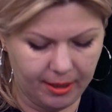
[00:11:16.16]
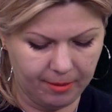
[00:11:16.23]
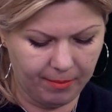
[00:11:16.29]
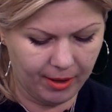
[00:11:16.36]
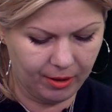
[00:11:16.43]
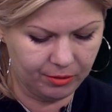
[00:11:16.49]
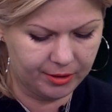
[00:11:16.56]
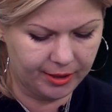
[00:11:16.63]

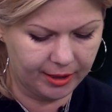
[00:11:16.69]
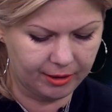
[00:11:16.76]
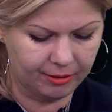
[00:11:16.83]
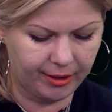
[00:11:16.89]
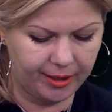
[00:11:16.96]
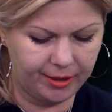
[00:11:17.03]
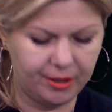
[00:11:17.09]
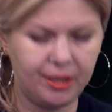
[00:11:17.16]
about the
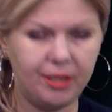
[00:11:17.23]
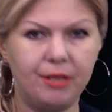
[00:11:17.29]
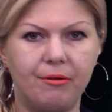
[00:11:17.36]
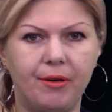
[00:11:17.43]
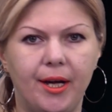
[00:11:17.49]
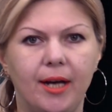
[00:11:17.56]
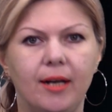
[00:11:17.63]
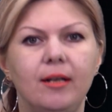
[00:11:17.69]

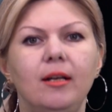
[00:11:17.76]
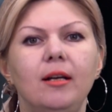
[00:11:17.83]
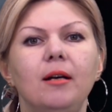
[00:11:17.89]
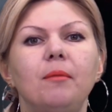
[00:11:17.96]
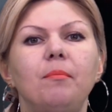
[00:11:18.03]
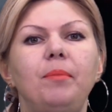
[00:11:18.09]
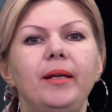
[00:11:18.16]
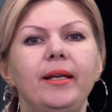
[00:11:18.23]
criteria,
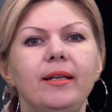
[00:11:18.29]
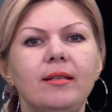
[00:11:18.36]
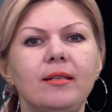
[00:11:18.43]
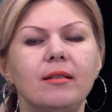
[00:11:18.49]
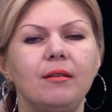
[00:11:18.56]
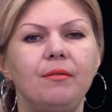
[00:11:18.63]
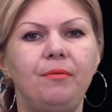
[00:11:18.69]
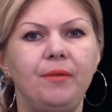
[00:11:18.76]

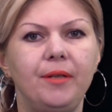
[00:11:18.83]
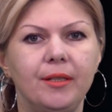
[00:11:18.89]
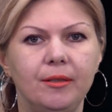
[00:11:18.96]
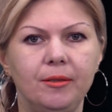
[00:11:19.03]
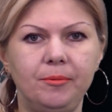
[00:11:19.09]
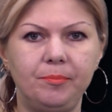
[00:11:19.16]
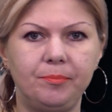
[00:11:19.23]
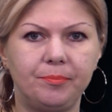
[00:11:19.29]
please
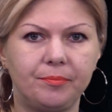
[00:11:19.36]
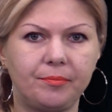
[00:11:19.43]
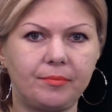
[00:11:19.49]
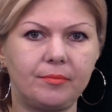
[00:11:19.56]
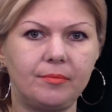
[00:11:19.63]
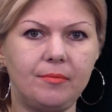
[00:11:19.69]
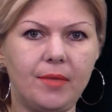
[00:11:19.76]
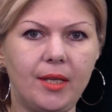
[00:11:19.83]
fill
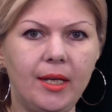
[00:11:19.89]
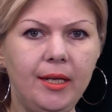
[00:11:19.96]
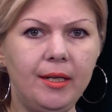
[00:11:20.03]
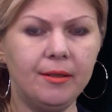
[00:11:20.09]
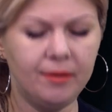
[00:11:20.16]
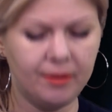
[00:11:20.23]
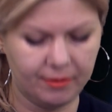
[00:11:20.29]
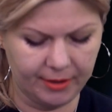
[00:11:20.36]

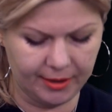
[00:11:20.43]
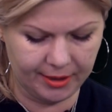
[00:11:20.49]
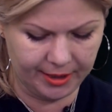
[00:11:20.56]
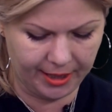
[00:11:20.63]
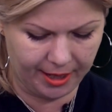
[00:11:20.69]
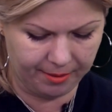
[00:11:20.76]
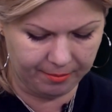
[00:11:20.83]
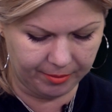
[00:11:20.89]
in the
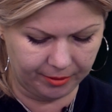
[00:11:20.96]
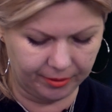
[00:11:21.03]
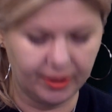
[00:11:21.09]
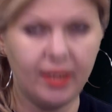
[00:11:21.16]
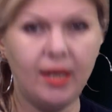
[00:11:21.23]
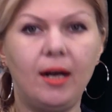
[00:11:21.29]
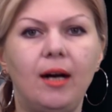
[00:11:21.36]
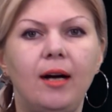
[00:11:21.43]
table.
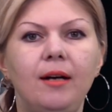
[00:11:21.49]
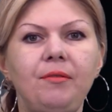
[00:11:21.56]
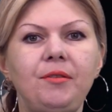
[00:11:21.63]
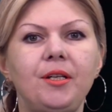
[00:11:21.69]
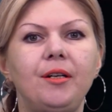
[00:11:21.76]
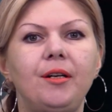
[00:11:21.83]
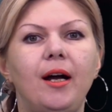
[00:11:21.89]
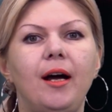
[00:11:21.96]

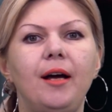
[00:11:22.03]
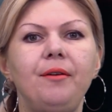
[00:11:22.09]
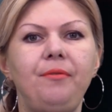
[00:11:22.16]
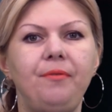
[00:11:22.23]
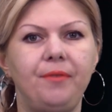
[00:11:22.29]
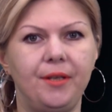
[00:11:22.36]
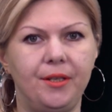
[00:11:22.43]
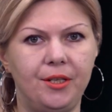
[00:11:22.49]
After I
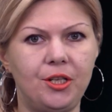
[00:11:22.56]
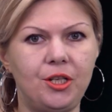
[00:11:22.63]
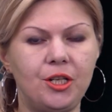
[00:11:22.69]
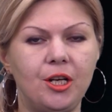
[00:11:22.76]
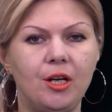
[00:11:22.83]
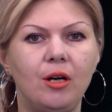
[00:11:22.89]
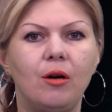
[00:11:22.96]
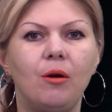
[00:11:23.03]
finish,
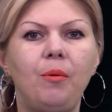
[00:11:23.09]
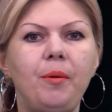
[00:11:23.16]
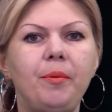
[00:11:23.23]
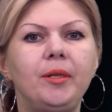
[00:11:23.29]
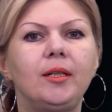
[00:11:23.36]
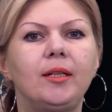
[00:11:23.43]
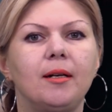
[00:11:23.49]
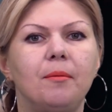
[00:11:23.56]
we
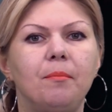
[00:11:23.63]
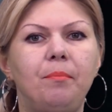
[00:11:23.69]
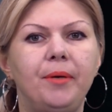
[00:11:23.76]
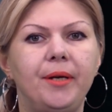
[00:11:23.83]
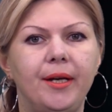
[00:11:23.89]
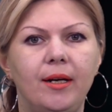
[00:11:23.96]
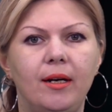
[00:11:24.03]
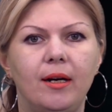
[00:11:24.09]
will
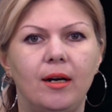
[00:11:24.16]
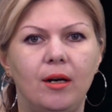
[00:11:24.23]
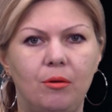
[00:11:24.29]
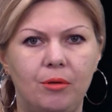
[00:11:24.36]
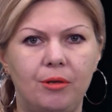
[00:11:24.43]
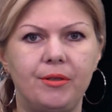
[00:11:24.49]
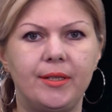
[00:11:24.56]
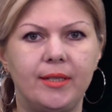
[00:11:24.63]
compare
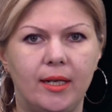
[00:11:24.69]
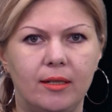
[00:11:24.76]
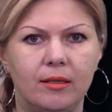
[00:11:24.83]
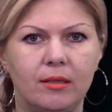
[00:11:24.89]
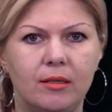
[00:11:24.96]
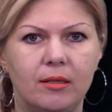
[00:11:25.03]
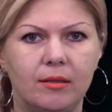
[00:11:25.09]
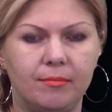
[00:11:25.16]
our
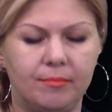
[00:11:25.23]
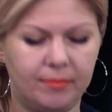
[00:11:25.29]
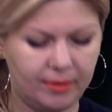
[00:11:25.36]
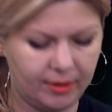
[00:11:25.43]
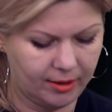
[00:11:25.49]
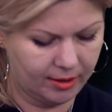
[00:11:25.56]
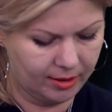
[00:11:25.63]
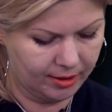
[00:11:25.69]
results.
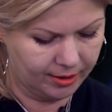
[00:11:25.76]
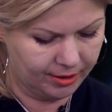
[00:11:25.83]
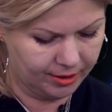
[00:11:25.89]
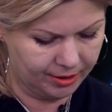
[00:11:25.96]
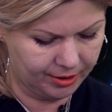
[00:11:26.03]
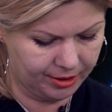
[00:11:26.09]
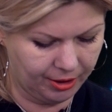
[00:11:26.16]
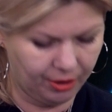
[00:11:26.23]

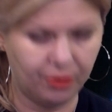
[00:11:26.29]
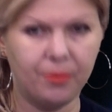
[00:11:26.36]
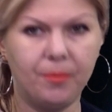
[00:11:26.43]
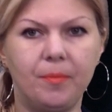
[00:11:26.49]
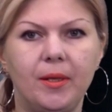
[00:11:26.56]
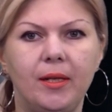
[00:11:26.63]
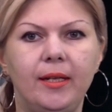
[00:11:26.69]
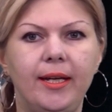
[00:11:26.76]

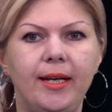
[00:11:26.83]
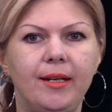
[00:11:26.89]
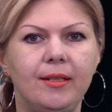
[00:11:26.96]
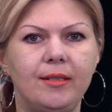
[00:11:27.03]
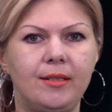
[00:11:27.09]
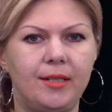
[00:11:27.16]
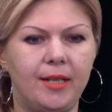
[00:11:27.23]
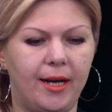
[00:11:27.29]
So, let
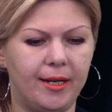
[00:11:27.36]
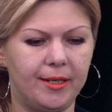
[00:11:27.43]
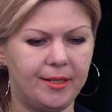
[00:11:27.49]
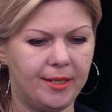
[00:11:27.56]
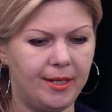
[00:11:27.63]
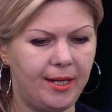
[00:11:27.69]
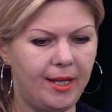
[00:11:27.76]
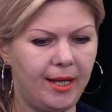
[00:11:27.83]
us
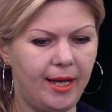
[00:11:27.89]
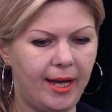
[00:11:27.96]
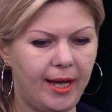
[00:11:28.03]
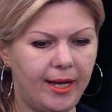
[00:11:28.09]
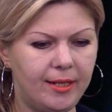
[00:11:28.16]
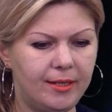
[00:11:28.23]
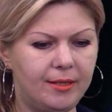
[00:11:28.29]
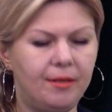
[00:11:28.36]
start.
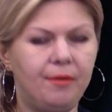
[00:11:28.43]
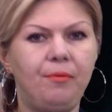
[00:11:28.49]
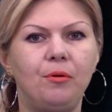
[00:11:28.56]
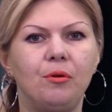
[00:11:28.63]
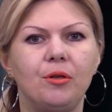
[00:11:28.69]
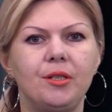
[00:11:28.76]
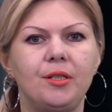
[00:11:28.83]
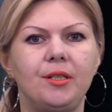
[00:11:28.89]
And the
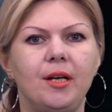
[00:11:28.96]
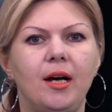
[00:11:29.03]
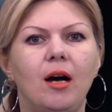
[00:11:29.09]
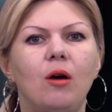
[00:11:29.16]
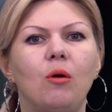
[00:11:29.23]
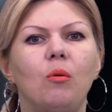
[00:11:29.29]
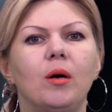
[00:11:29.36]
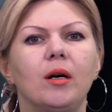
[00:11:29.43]
first,
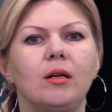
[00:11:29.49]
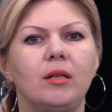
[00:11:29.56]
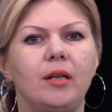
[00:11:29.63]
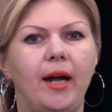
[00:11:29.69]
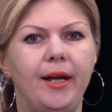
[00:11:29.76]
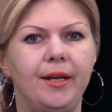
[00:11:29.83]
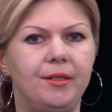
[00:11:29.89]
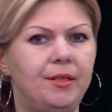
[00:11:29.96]
our
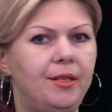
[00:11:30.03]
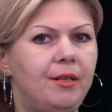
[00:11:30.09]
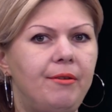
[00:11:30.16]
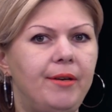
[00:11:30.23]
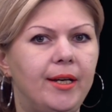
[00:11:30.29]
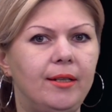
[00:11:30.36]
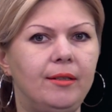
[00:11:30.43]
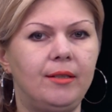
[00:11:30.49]

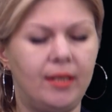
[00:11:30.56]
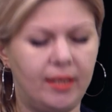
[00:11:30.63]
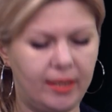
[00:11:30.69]
criterion